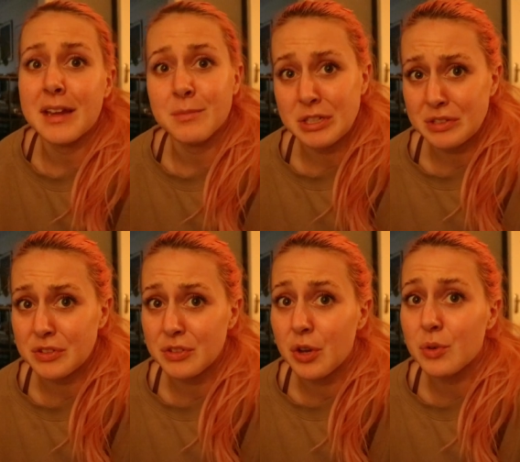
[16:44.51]
And I mean,
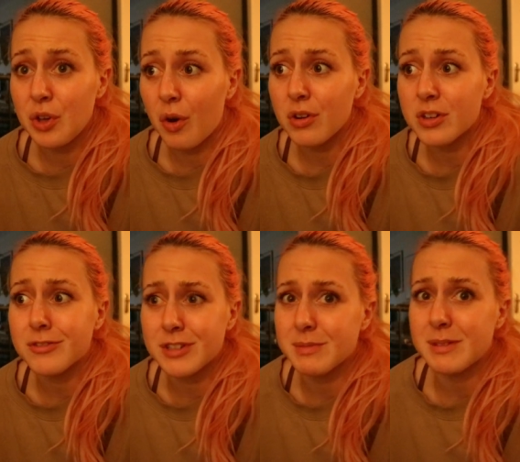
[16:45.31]
if you know York
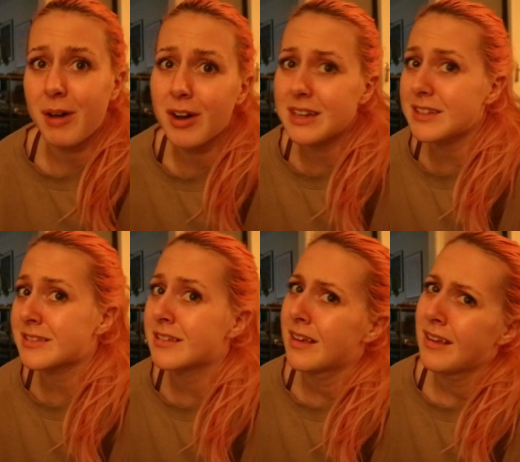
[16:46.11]
Christmas
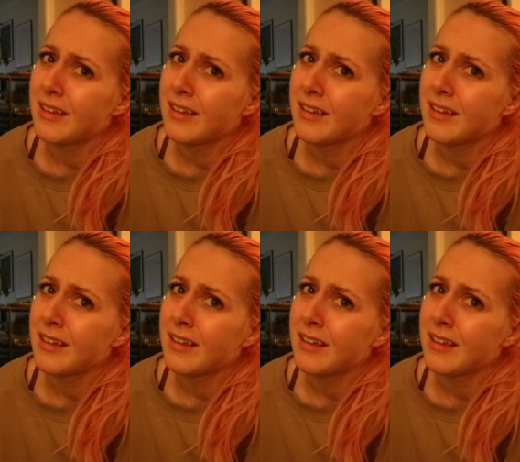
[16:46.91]
markets,